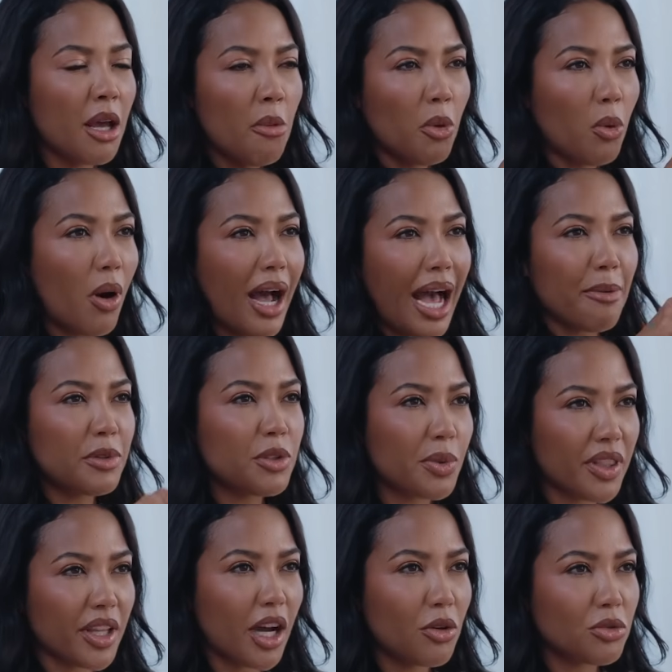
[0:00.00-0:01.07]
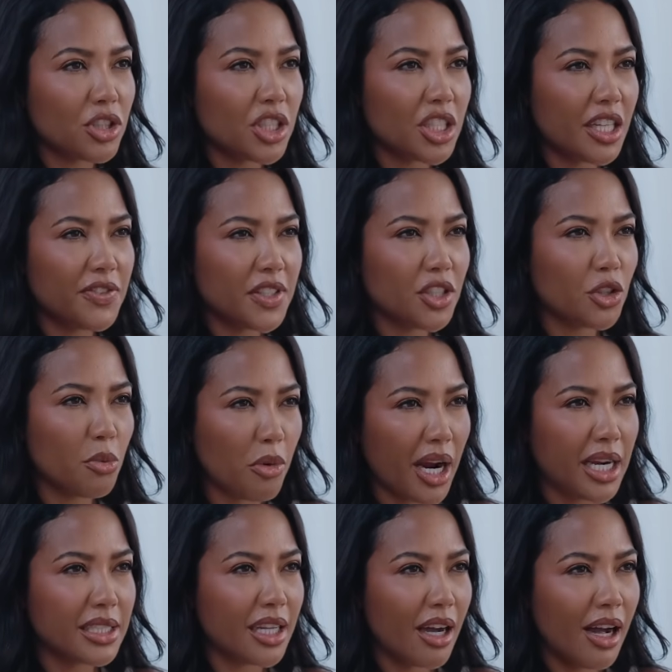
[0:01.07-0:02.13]
But what happens when the culture shifts? Does your
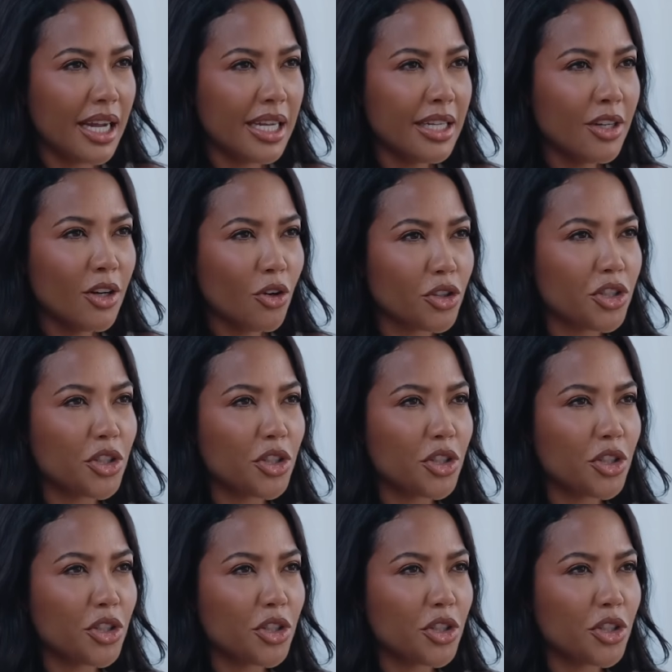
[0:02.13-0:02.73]
brand die? Or